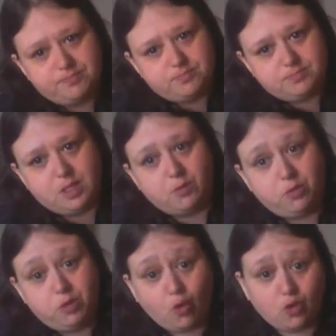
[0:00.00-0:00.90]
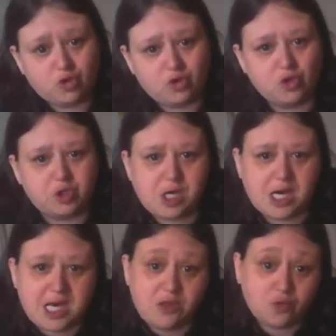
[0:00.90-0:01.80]
the doors now, trying
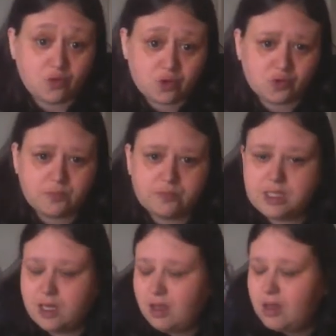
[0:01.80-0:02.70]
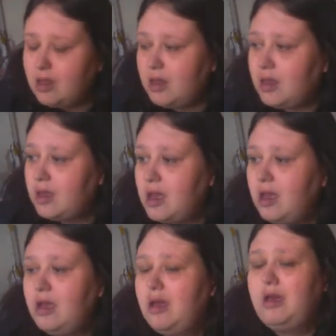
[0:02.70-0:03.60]
to get the doors opened.
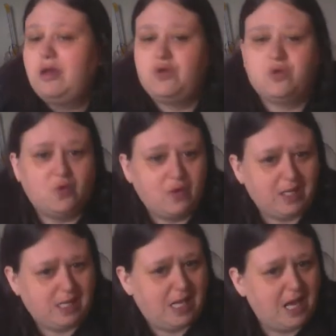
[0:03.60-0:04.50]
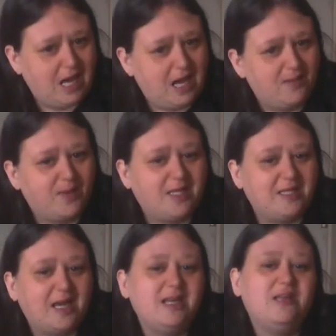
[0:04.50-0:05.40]
So yeah, my
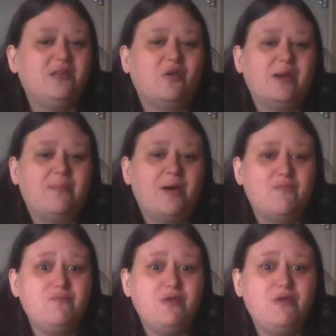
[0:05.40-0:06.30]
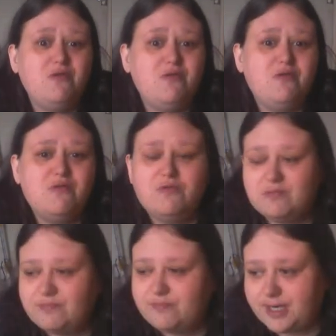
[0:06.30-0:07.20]
anxiety's gone a bit woo,
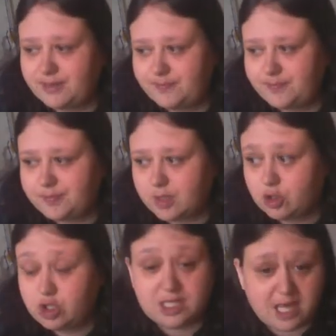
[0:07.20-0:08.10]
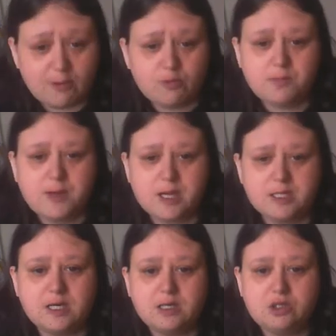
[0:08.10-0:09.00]
but she's helped me a
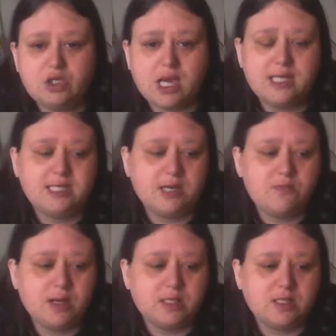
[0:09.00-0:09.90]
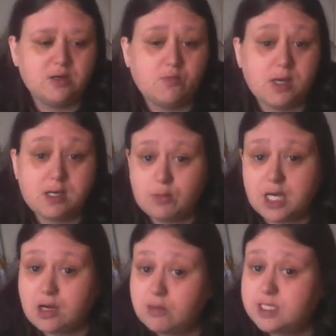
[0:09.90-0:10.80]
ton. She has helped me a ton when
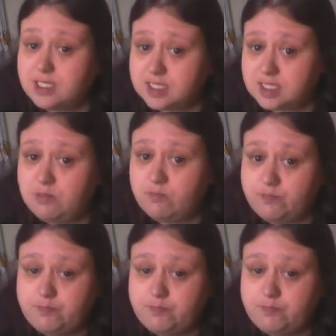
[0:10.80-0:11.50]
it comes to sleeping,